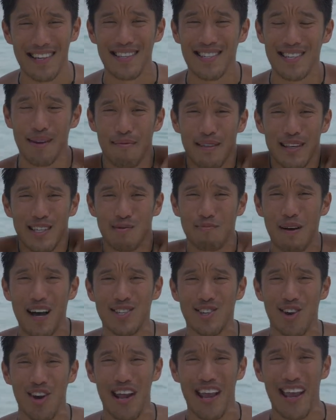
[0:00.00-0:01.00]
and some of these
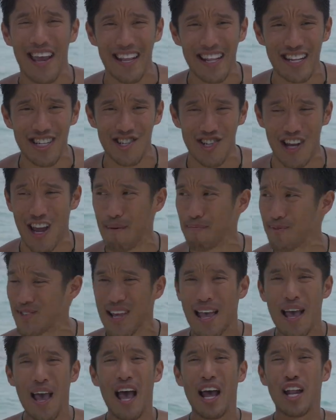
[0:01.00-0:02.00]
spots are hidden gems.
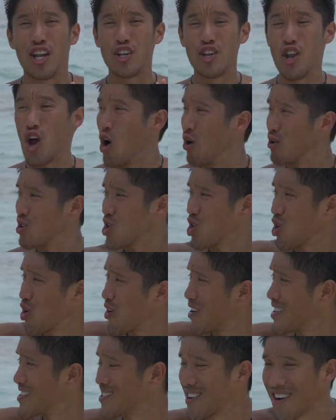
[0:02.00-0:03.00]
No
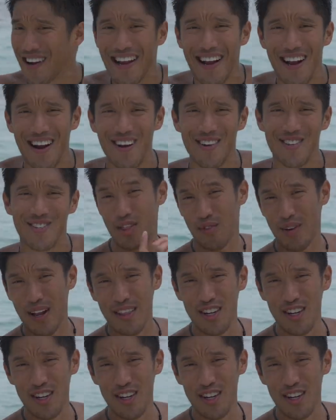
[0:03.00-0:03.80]
tourists are here. The three